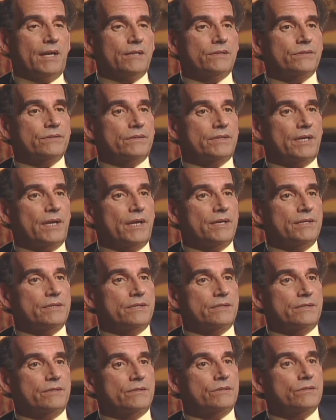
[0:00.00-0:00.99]

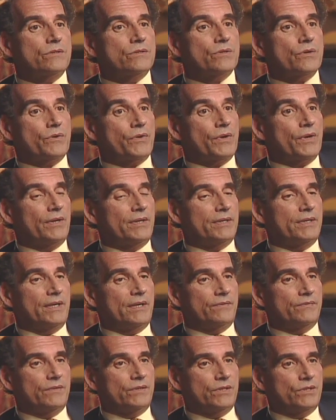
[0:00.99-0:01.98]
exercises in circular
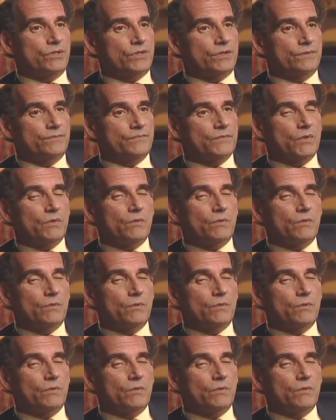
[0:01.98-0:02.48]
definition.